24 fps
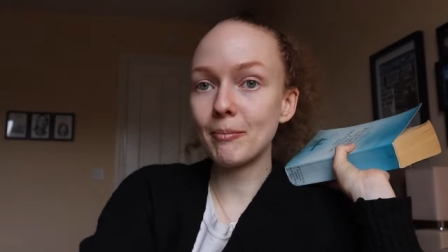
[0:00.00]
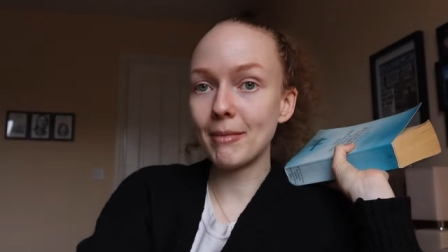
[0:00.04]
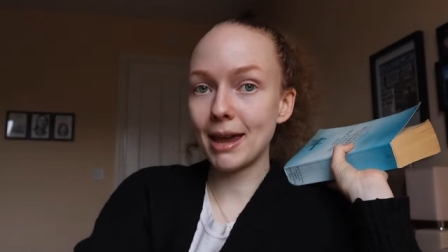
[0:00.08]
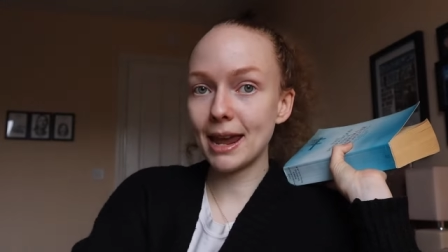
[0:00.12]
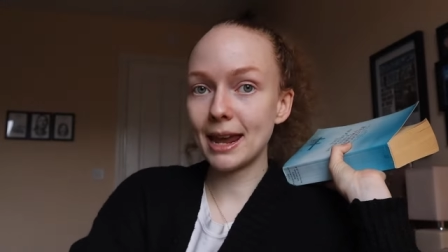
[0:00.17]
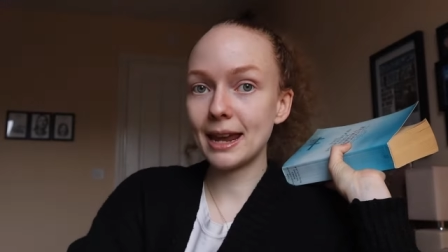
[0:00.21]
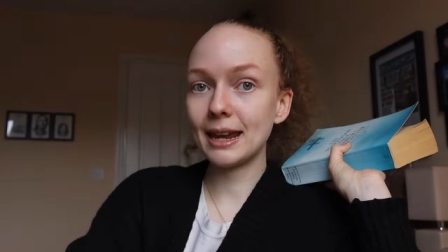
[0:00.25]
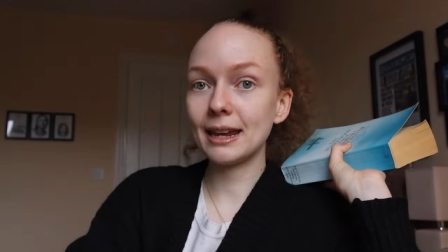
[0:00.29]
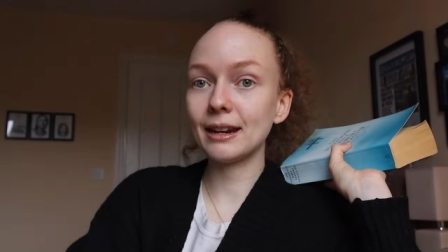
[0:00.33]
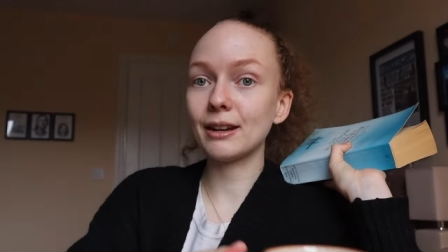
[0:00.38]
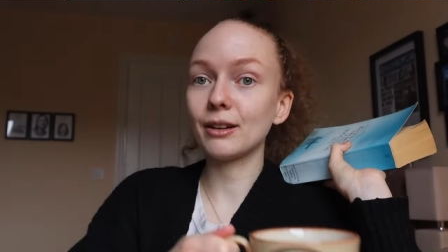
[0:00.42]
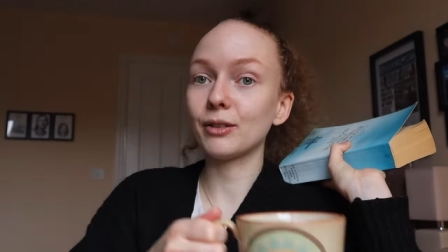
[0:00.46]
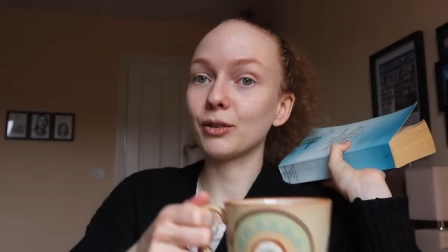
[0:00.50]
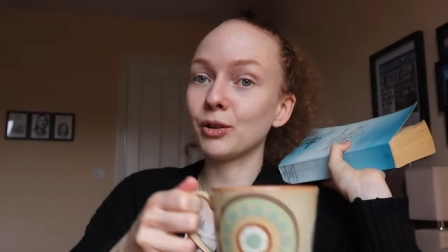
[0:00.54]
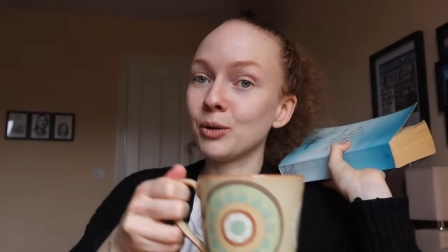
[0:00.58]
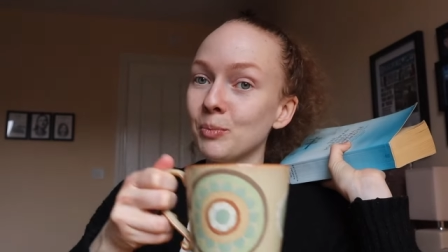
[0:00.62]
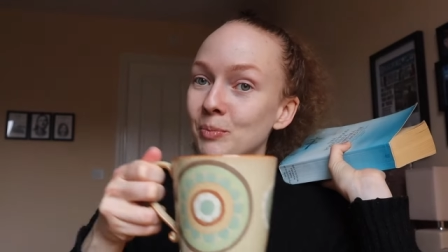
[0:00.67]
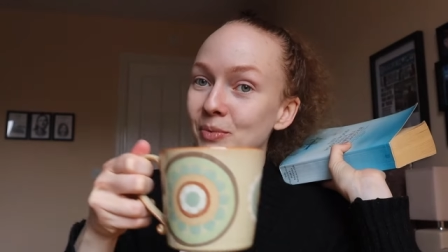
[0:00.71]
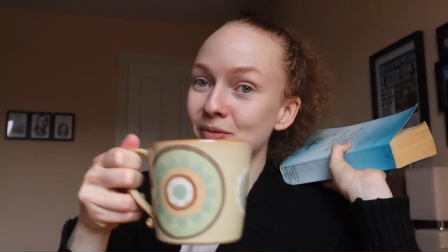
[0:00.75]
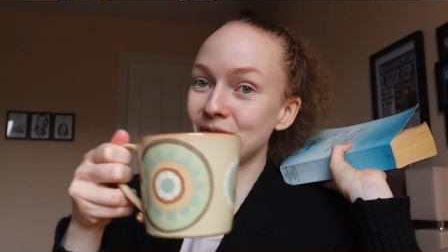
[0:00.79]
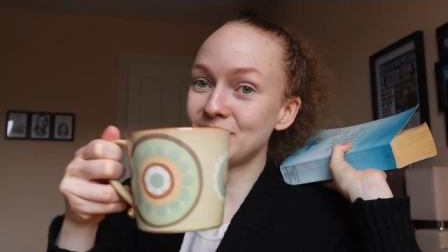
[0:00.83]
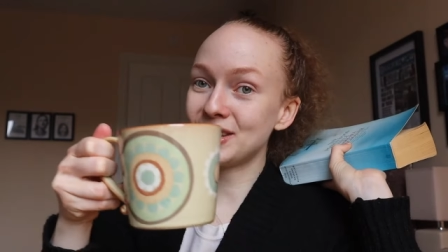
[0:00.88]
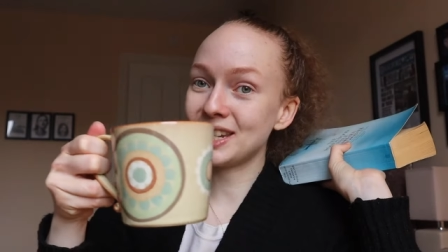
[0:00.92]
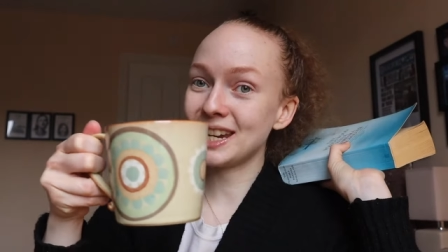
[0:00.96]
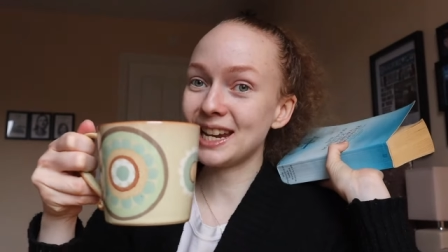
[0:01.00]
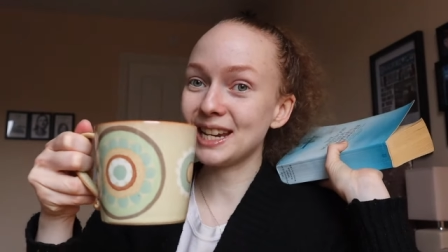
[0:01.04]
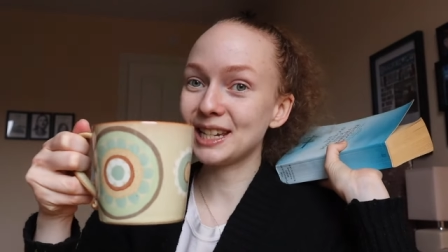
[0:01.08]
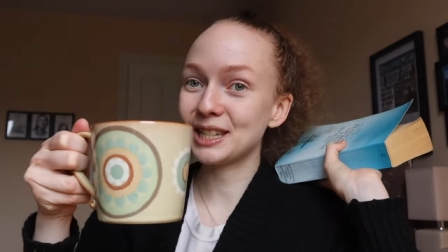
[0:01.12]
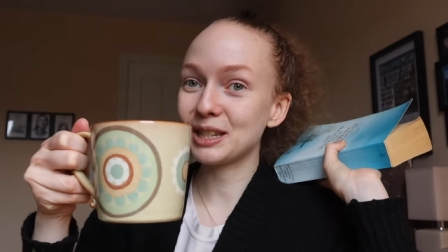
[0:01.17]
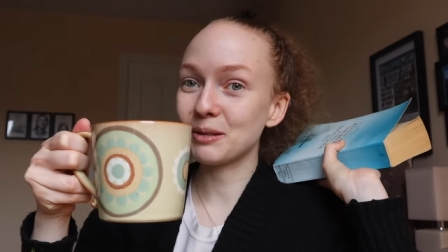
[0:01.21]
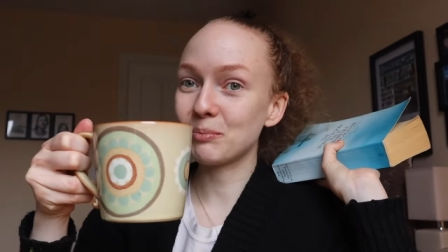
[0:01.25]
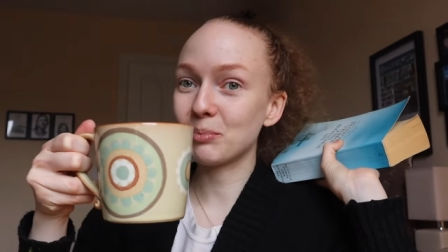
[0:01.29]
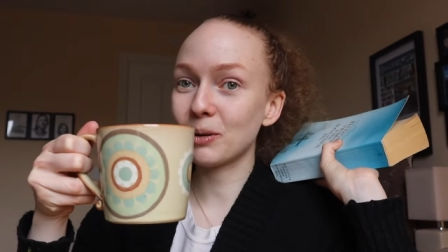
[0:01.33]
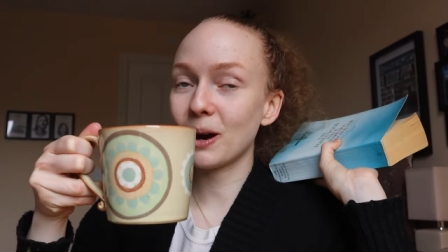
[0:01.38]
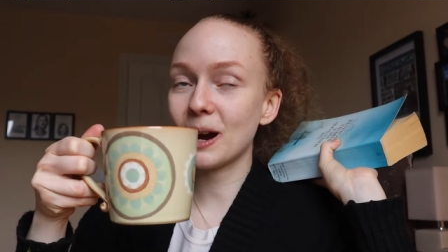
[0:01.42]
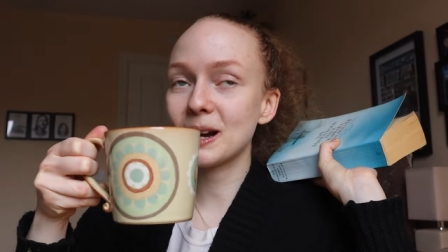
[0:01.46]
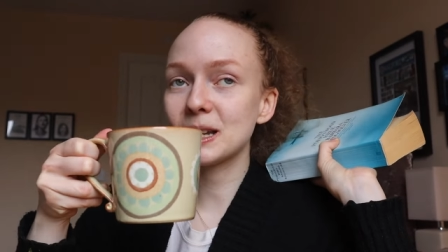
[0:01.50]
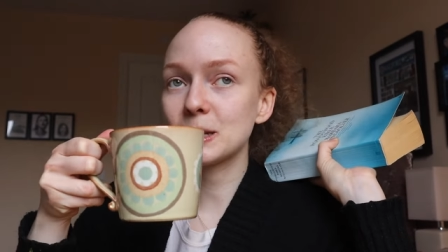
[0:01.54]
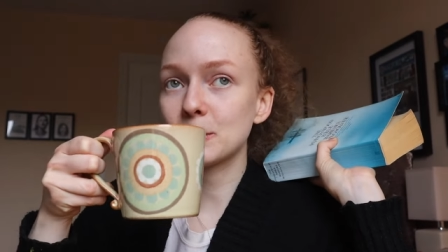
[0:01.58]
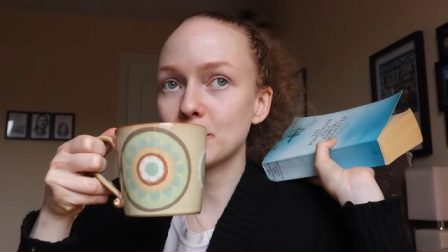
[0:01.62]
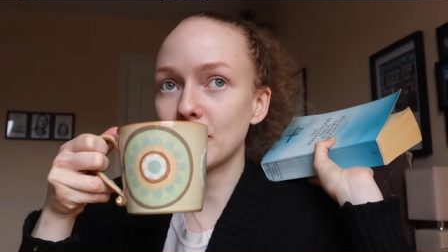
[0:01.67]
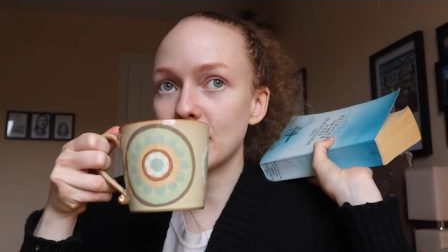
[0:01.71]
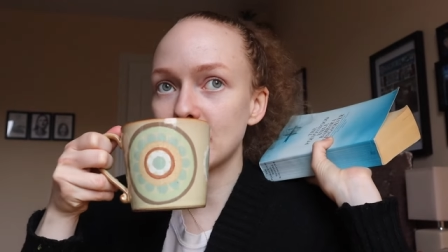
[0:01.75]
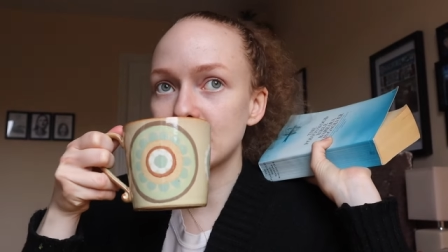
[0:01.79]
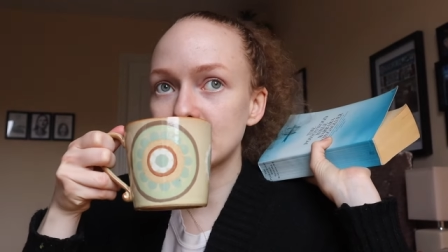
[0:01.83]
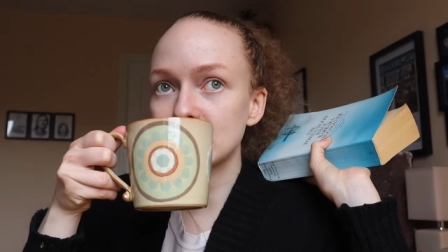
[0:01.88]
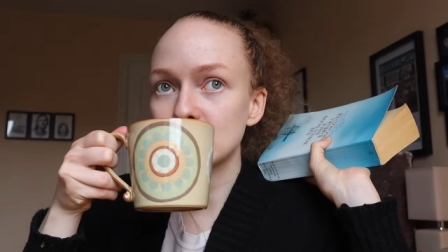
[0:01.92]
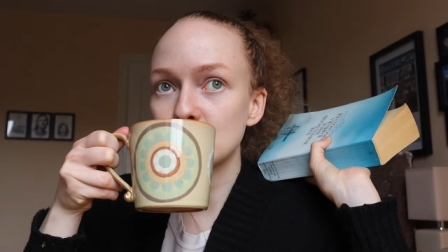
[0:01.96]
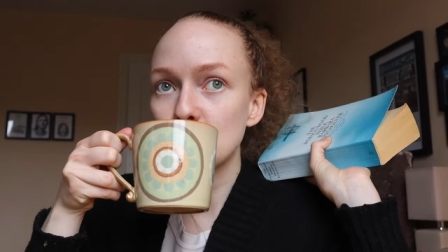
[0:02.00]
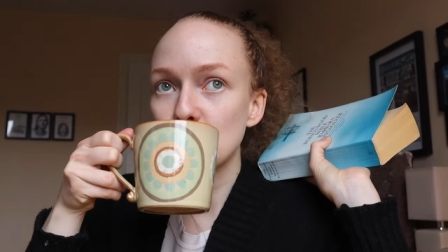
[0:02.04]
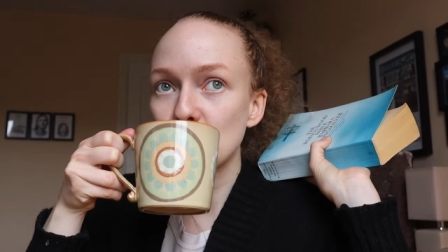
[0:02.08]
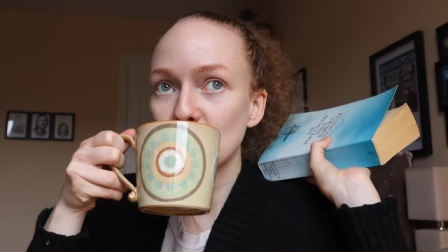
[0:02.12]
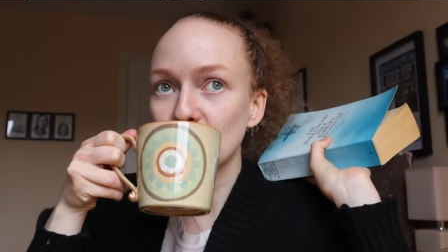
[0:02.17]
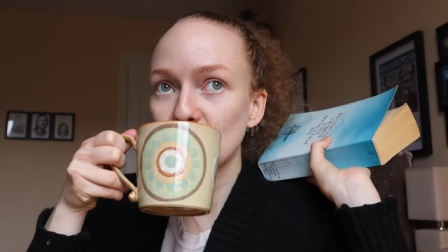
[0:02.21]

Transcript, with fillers: made a cup of tea, surprise, surprise.